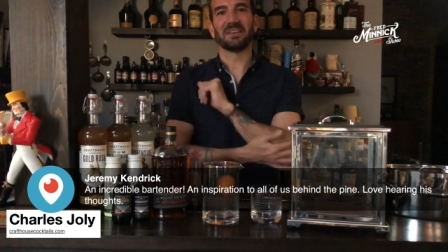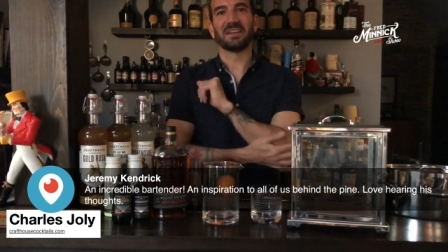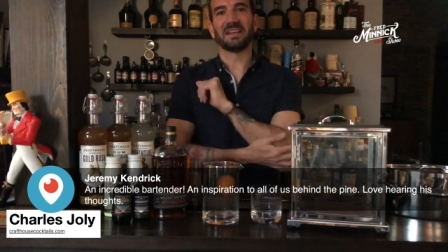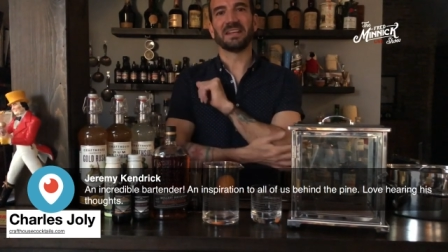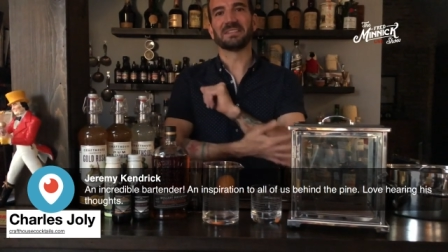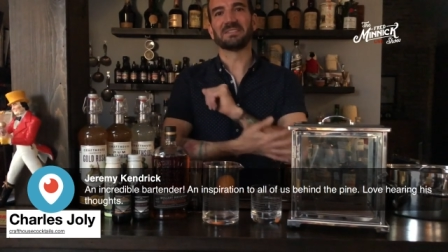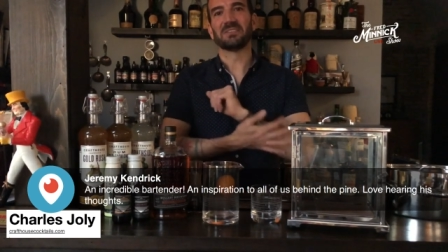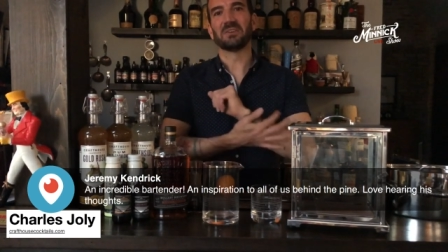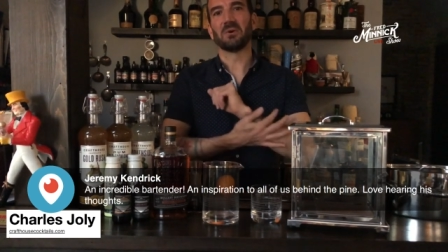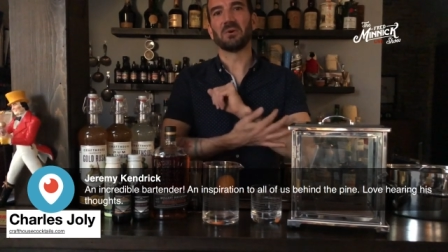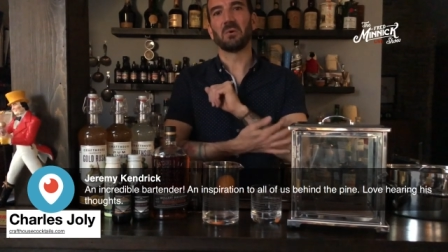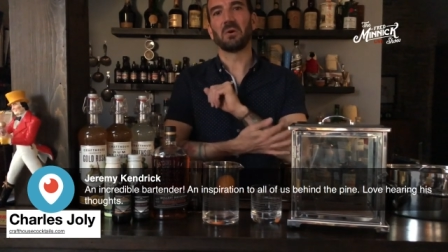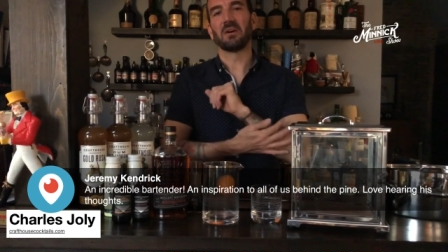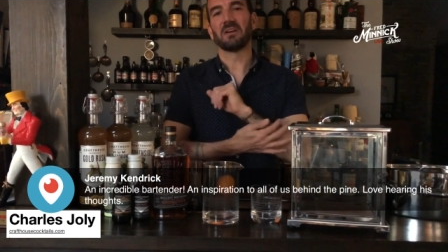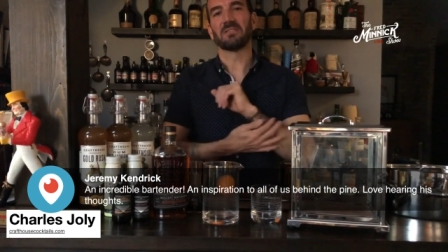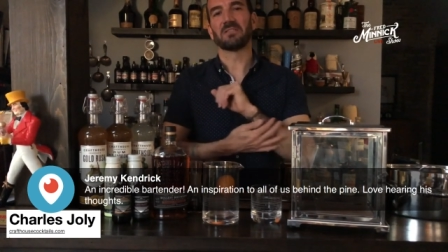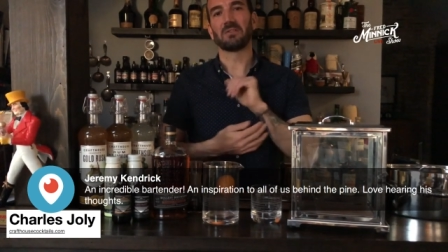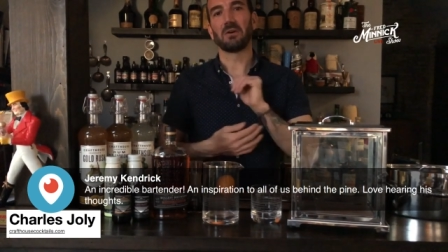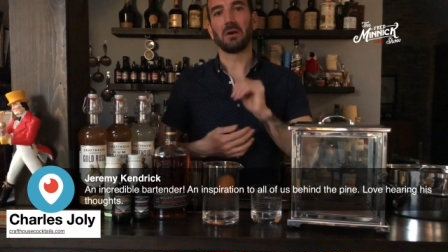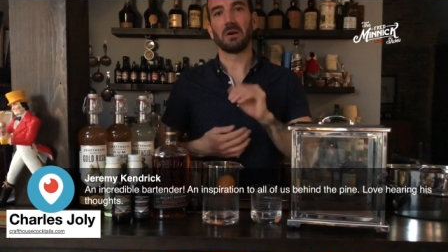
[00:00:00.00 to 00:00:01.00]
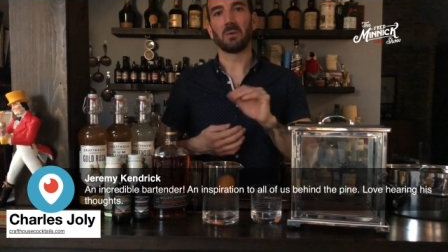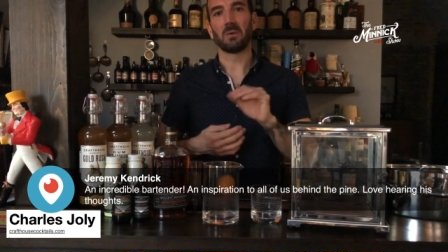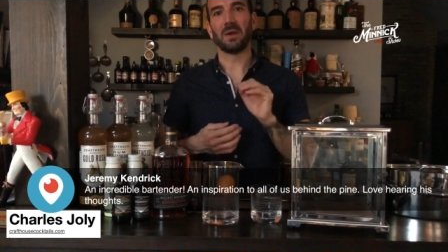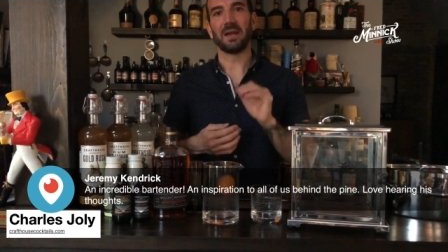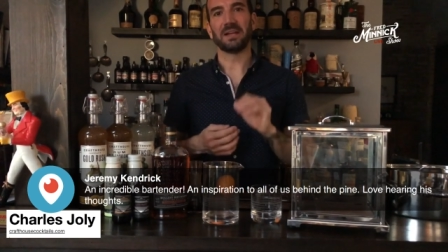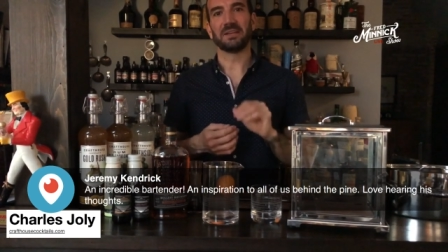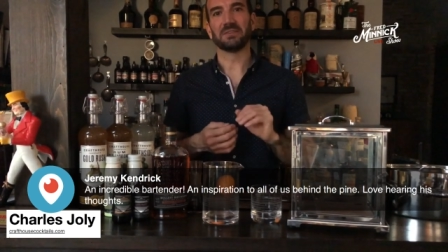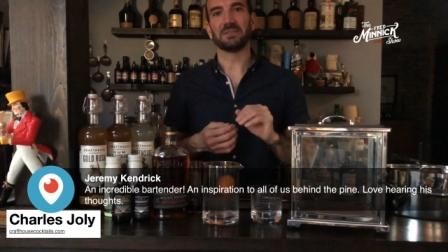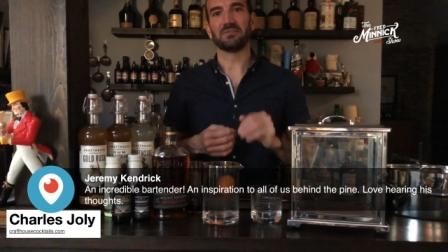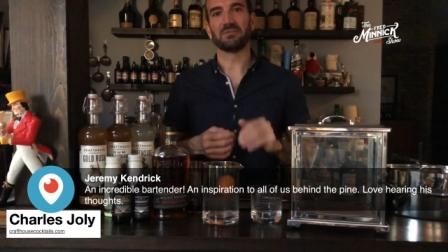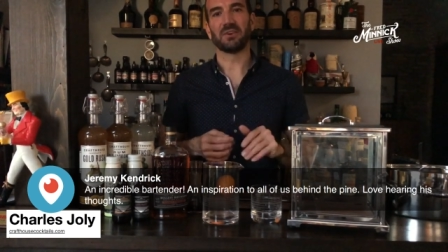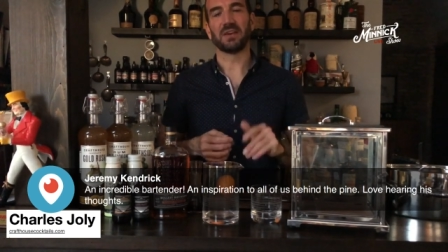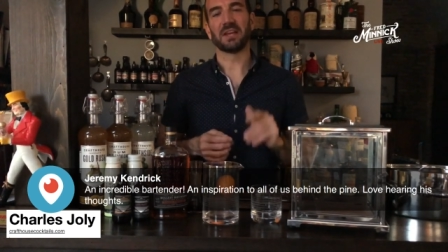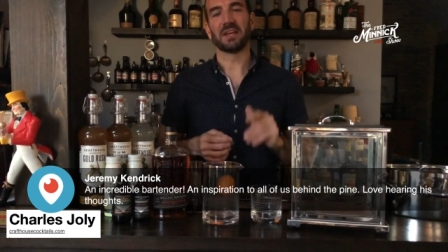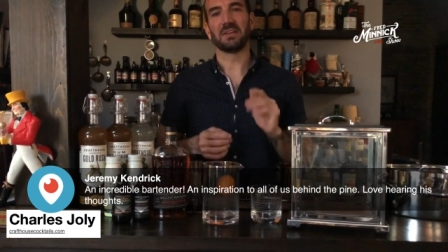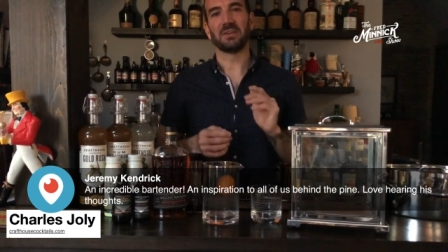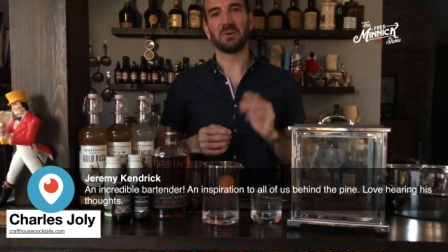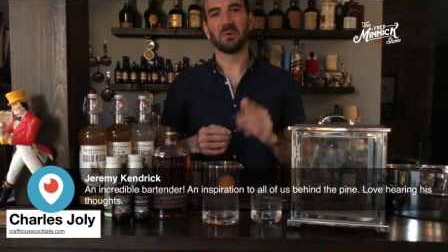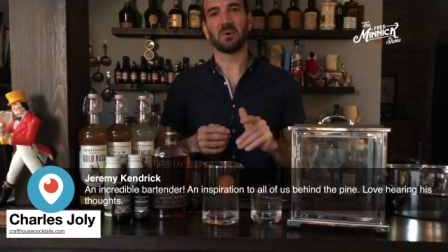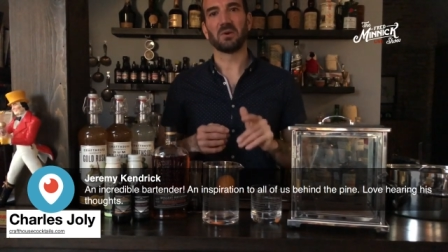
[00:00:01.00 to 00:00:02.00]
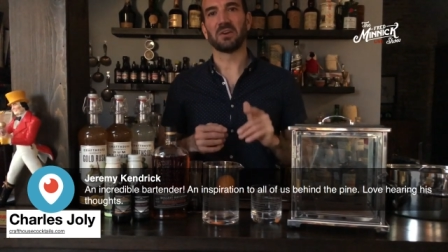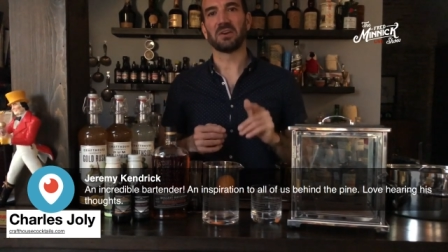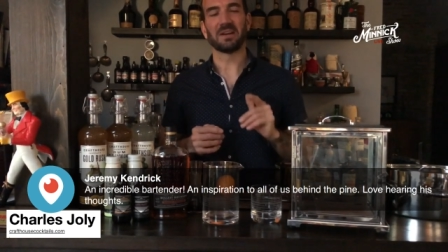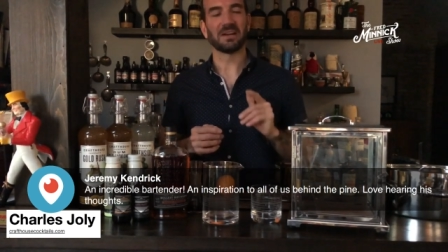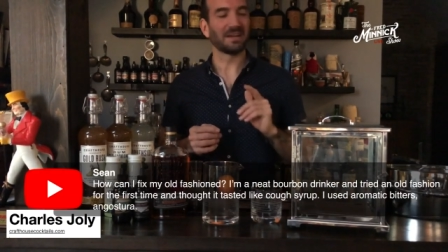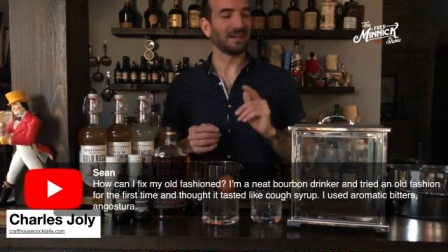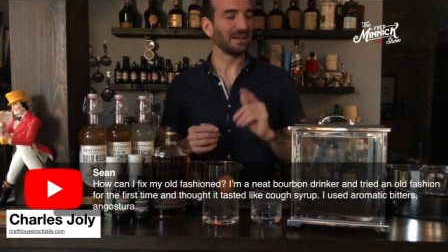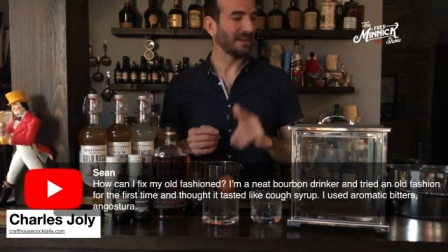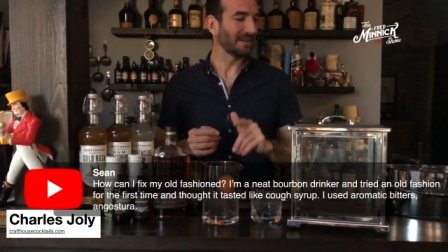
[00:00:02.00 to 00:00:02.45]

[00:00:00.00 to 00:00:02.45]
There is no wrong way to drink your